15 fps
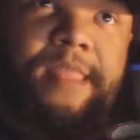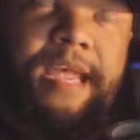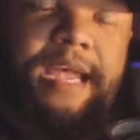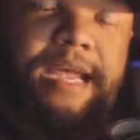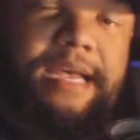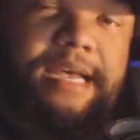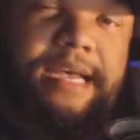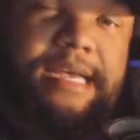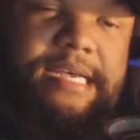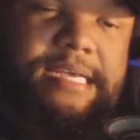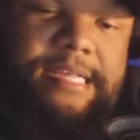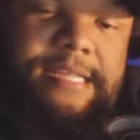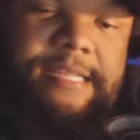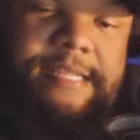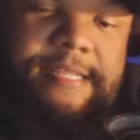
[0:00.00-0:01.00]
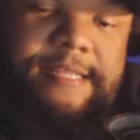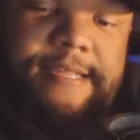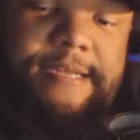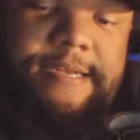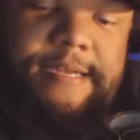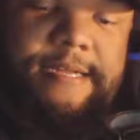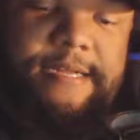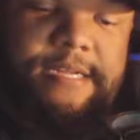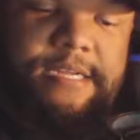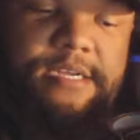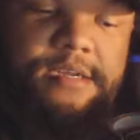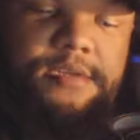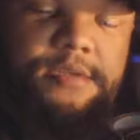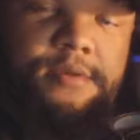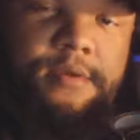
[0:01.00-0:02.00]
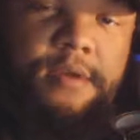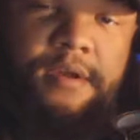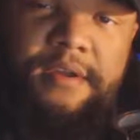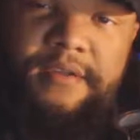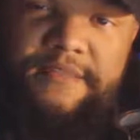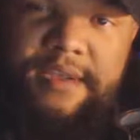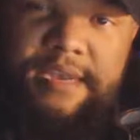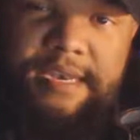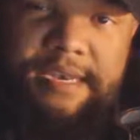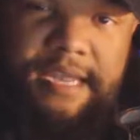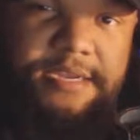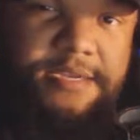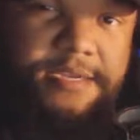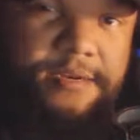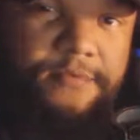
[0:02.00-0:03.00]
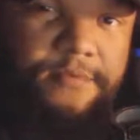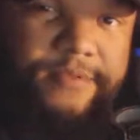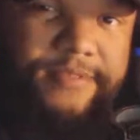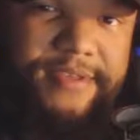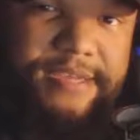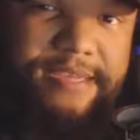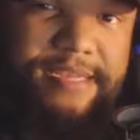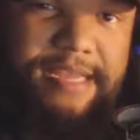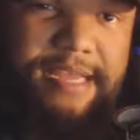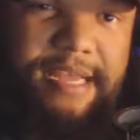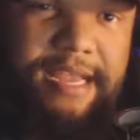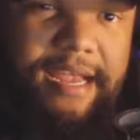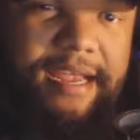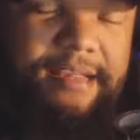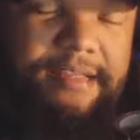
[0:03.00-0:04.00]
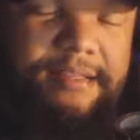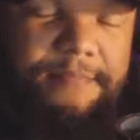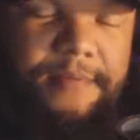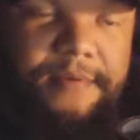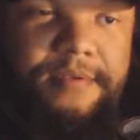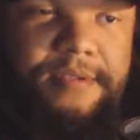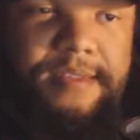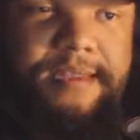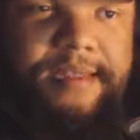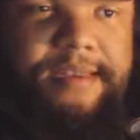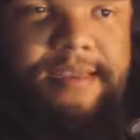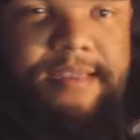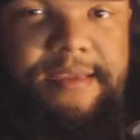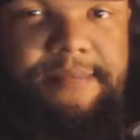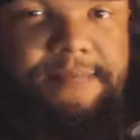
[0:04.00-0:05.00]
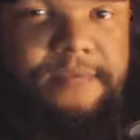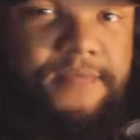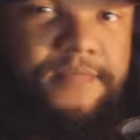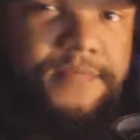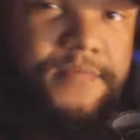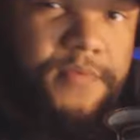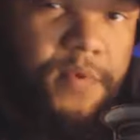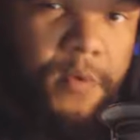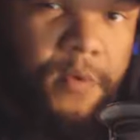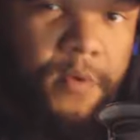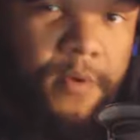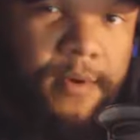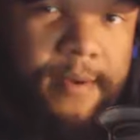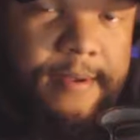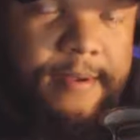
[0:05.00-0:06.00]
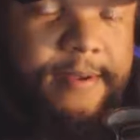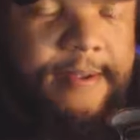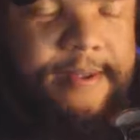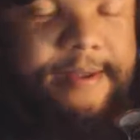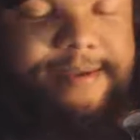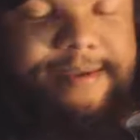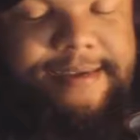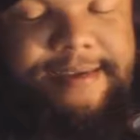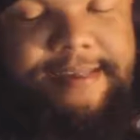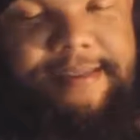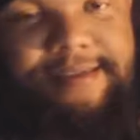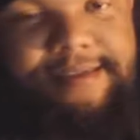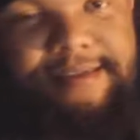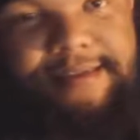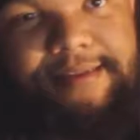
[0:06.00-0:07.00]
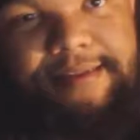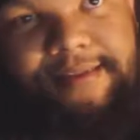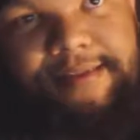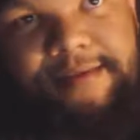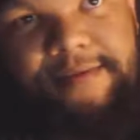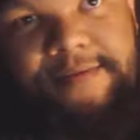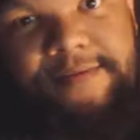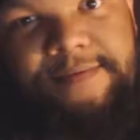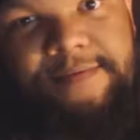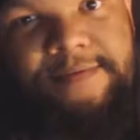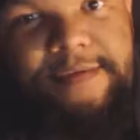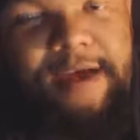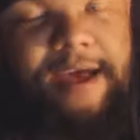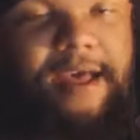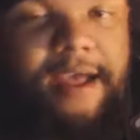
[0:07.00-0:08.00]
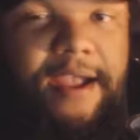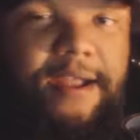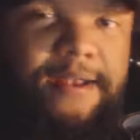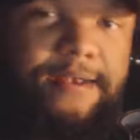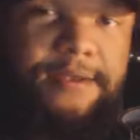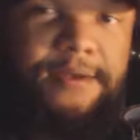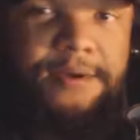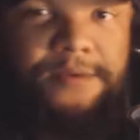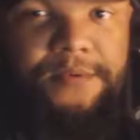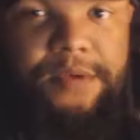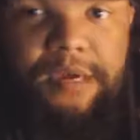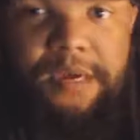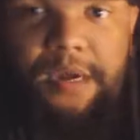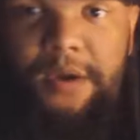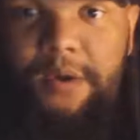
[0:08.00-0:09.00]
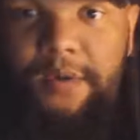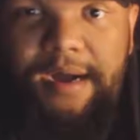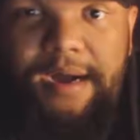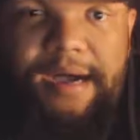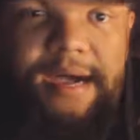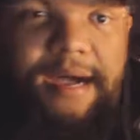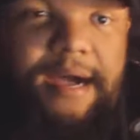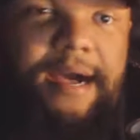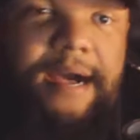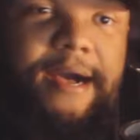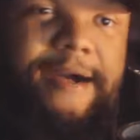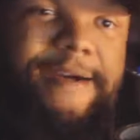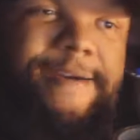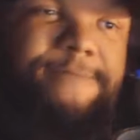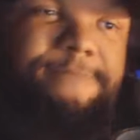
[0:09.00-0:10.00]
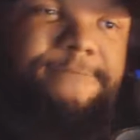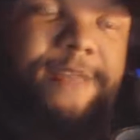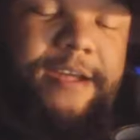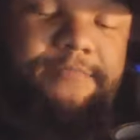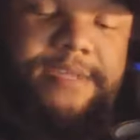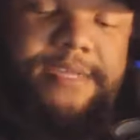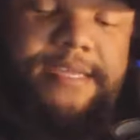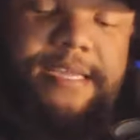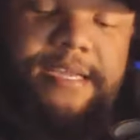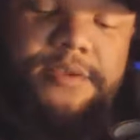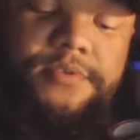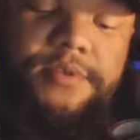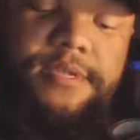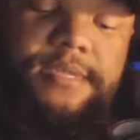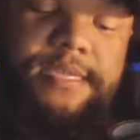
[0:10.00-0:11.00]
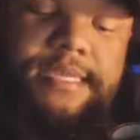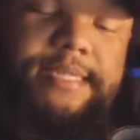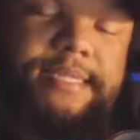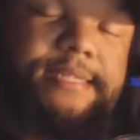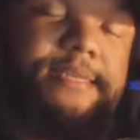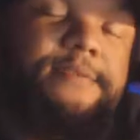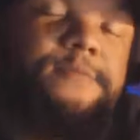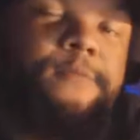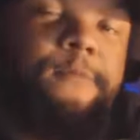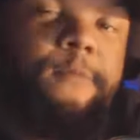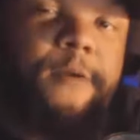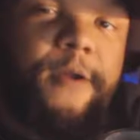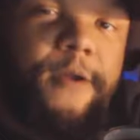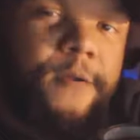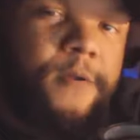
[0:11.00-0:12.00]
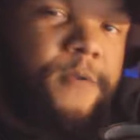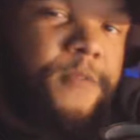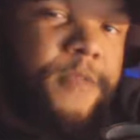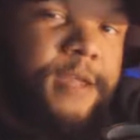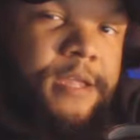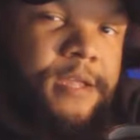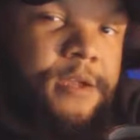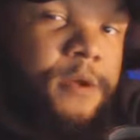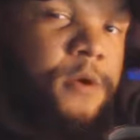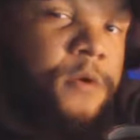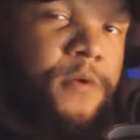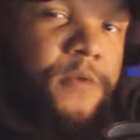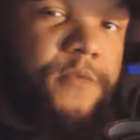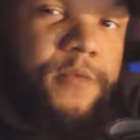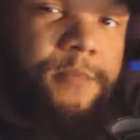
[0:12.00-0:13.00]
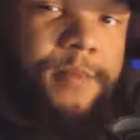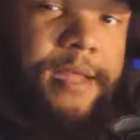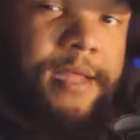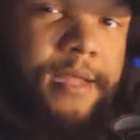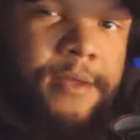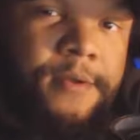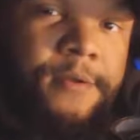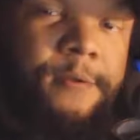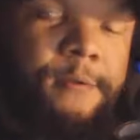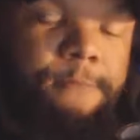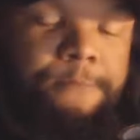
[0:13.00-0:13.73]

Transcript: as strong of connection with it as opposed to I did before. So I don't know. I'm just interested to see where they go from here